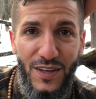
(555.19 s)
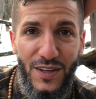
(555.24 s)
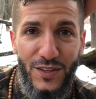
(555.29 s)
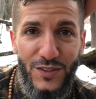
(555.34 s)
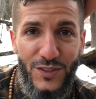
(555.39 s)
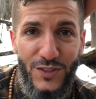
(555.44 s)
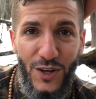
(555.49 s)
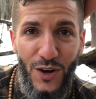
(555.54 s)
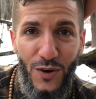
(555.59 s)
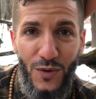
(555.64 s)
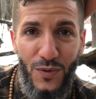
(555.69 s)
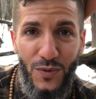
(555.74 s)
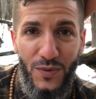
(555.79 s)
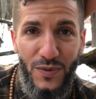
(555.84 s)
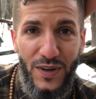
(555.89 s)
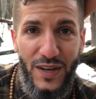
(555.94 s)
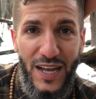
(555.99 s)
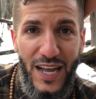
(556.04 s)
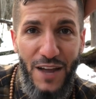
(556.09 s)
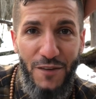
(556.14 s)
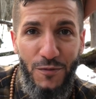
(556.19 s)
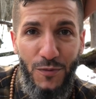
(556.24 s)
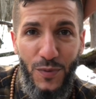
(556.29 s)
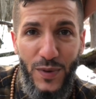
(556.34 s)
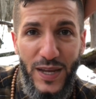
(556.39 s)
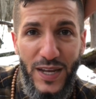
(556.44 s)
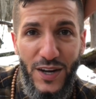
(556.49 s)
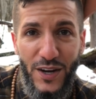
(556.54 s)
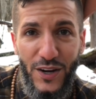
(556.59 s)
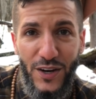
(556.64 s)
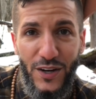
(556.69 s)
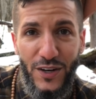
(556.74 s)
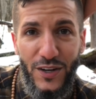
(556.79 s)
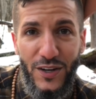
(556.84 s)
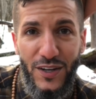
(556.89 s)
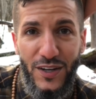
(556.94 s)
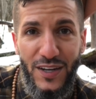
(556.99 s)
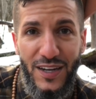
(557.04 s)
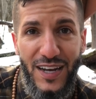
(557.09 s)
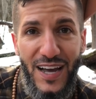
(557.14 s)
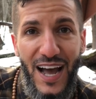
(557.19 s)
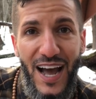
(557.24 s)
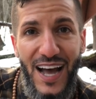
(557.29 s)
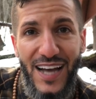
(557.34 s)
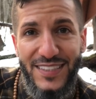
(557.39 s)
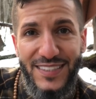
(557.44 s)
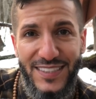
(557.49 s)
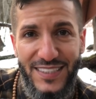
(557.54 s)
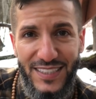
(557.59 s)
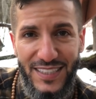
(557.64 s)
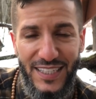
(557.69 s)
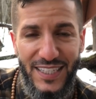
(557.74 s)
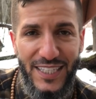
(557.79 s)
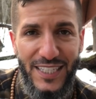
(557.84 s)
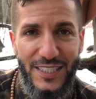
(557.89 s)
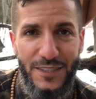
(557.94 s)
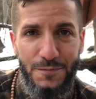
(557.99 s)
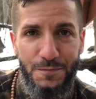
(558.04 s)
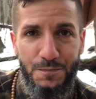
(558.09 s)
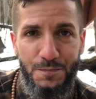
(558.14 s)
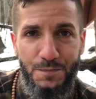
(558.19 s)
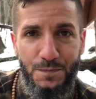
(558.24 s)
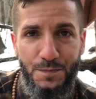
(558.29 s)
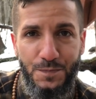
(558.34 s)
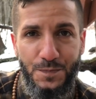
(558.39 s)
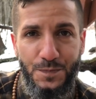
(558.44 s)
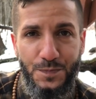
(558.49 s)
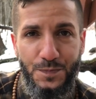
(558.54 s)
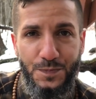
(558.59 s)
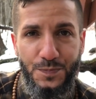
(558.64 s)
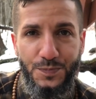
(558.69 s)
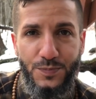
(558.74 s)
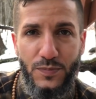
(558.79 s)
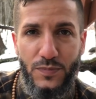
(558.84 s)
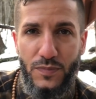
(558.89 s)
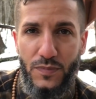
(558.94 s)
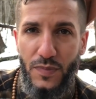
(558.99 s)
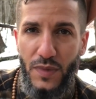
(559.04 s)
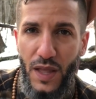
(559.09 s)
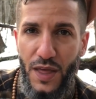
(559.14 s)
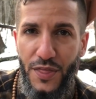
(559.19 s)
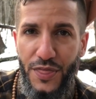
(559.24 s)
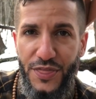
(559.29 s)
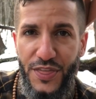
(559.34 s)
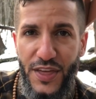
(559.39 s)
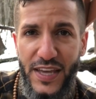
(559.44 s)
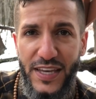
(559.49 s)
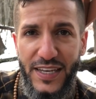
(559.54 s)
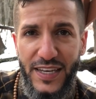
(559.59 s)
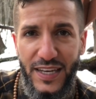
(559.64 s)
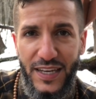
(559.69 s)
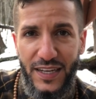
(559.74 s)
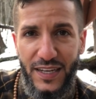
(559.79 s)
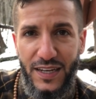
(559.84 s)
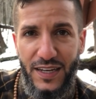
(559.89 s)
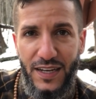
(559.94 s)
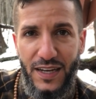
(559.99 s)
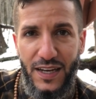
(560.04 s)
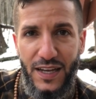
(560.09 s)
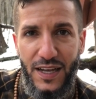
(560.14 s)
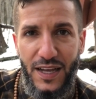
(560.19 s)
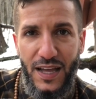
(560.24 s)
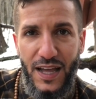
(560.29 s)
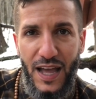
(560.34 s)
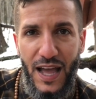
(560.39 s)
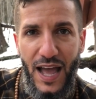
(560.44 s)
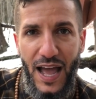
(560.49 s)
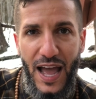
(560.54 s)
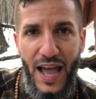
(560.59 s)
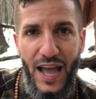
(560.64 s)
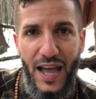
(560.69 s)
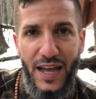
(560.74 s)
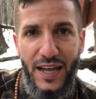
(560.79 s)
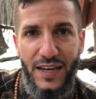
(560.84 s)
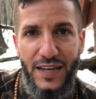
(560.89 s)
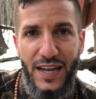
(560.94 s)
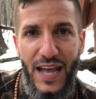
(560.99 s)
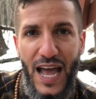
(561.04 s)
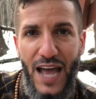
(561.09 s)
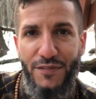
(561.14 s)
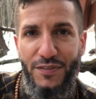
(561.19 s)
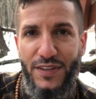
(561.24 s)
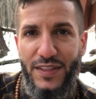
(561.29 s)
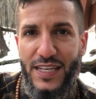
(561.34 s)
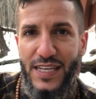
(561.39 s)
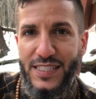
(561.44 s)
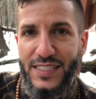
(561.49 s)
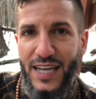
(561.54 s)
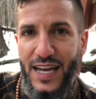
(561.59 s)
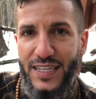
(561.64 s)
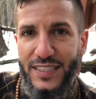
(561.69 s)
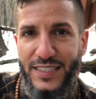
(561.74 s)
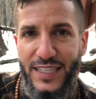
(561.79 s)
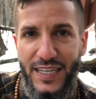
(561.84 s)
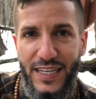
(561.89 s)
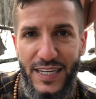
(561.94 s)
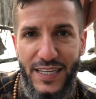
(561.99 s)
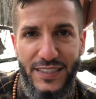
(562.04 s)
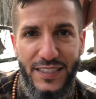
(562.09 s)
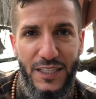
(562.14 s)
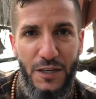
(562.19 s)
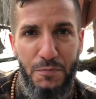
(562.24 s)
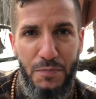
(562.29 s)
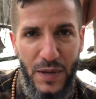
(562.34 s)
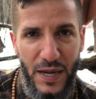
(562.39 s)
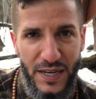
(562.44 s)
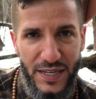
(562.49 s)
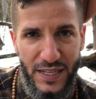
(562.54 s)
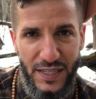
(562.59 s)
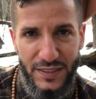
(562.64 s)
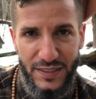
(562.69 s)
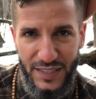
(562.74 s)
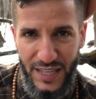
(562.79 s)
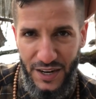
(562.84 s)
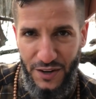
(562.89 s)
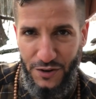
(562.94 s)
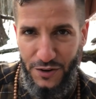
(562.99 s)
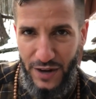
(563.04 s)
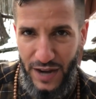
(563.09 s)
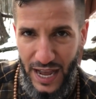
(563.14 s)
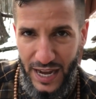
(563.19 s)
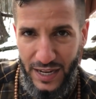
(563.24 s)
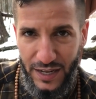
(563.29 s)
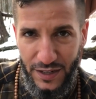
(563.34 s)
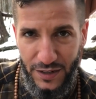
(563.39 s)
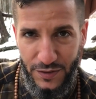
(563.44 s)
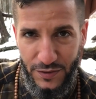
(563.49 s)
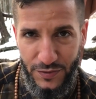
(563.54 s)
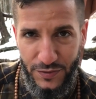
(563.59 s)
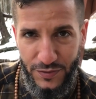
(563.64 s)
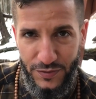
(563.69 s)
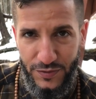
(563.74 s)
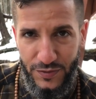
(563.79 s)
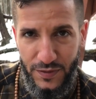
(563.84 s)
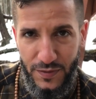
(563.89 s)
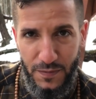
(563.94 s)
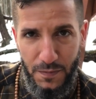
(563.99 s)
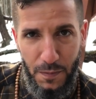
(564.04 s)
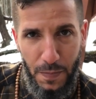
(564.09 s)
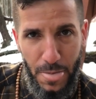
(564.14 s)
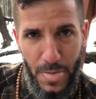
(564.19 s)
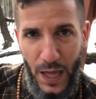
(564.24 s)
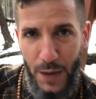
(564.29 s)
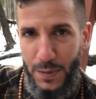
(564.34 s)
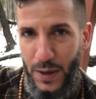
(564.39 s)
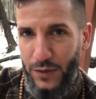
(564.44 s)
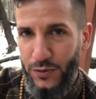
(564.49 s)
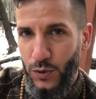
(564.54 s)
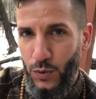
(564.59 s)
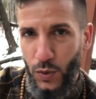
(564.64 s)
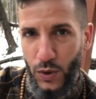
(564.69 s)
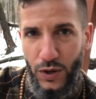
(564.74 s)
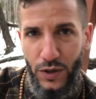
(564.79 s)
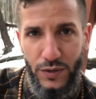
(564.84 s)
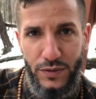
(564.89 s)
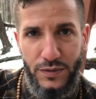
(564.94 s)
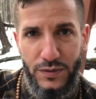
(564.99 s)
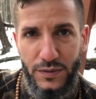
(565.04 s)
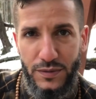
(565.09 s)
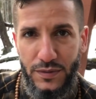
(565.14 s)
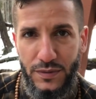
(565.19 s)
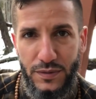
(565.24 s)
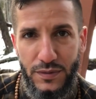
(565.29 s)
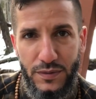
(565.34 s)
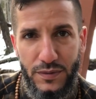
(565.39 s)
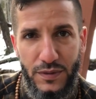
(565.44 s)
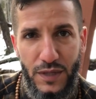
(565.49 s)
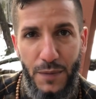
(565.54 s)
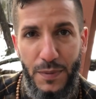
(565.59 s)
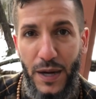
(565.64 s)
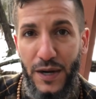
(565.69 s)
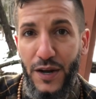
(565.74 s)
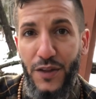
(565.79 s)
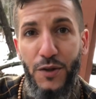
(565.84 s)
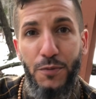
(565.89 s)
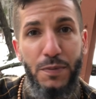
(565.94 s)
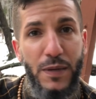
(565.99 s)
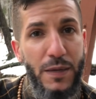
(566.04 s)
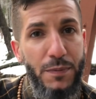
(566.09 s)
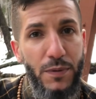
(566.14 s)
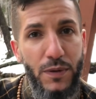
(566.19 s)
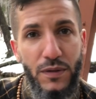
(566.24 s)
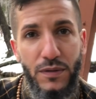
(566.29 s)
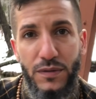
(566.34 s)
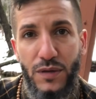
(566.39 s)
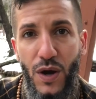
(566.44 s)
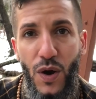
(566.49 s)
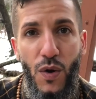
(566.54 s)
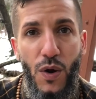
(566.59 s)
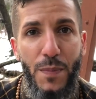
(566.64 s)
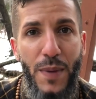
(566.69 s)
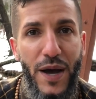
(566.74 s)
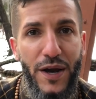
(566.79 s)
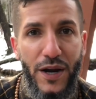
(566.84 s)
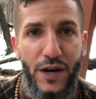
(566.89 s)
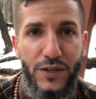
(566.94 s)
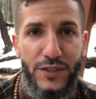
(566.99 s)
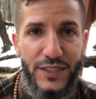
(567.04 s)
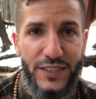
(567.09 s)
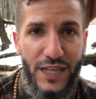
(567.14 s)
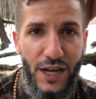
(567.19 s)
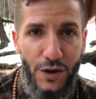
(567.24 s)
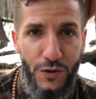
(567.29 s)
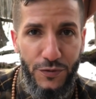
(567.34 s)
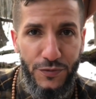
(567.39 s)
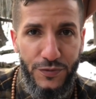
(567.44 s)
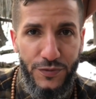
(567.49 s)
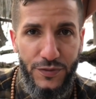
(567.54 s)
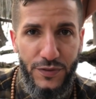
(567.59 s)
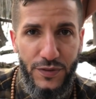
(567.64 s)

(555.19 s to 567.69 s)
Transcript: So if we are constantly thinking and having these ideas and opinions that are negative about the world, about other people, or about ourselves,